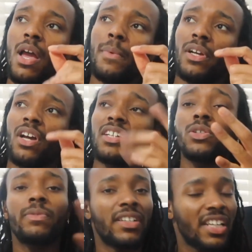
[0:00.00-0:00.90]
which I
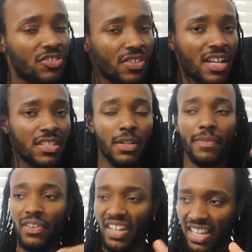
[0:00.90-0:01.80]
still found interesting and
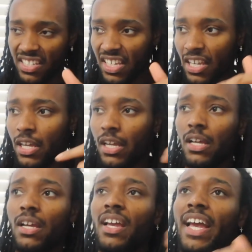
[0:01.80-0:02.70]
found
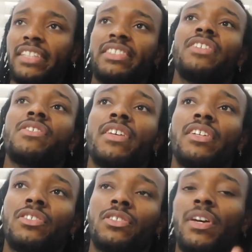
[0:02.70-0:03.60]
easier, etc,
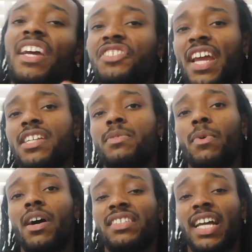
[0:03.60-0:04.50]
etc. So
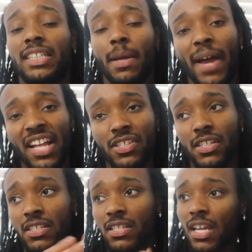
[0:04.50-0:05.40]
education-wise, I had that
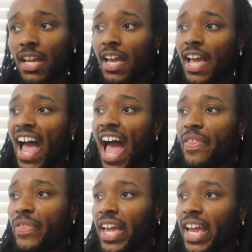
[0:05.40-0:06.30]
patterned.
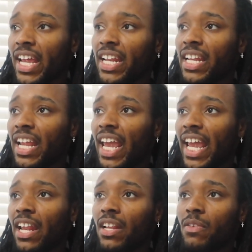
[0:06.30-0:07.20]
And
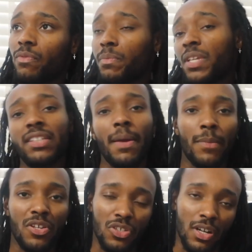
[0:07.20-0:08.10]
then from
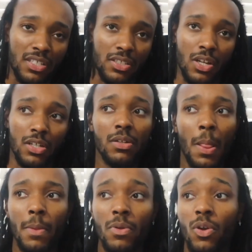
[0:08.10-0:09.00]
September, as you guys know,
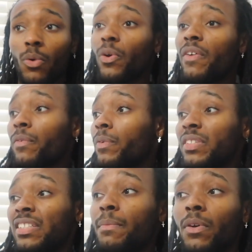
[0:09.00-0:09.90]
not even from
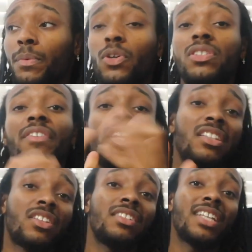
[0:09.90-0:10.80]
September, because I've already
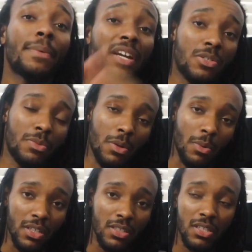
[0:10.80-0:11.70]
done the application window
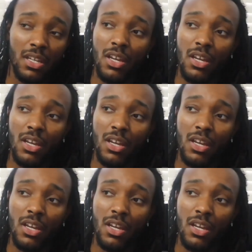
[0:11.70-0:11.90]
once,